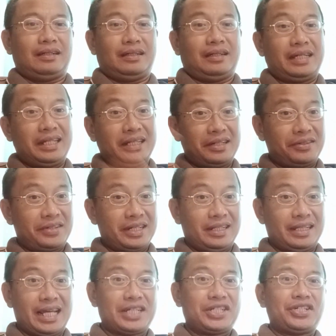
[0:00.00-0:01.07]
In the real
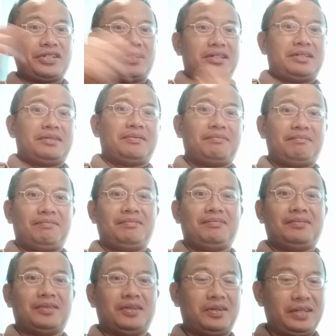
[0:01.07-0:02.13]
lecture
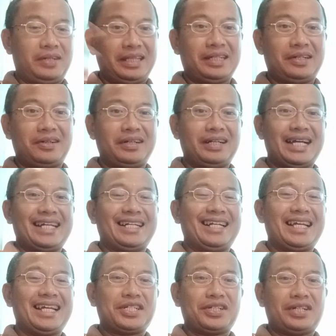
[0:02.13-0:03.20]
or in the online
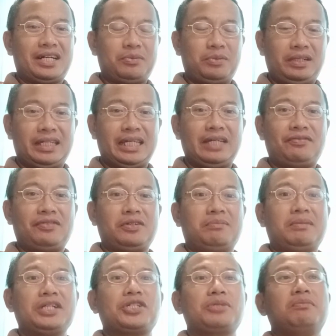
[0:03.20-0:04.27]
lecture, I will give you
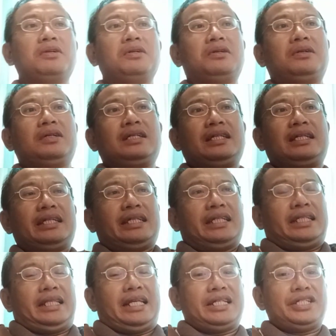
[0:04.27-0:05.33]
much more
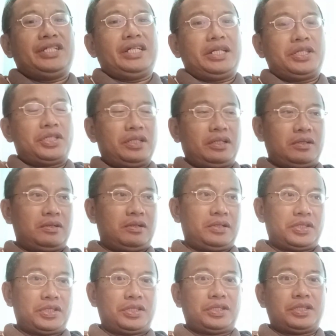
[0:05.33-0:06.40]
than just the
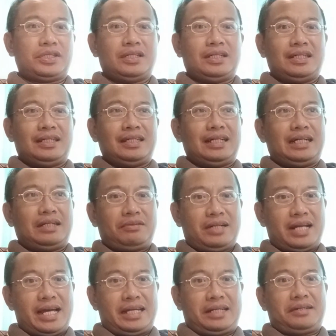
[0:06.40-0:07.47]
course
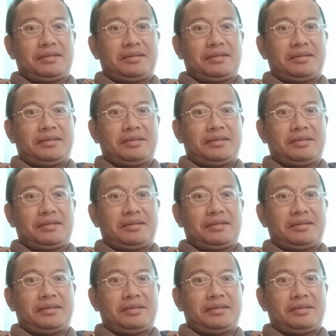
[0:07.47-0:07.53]
outline.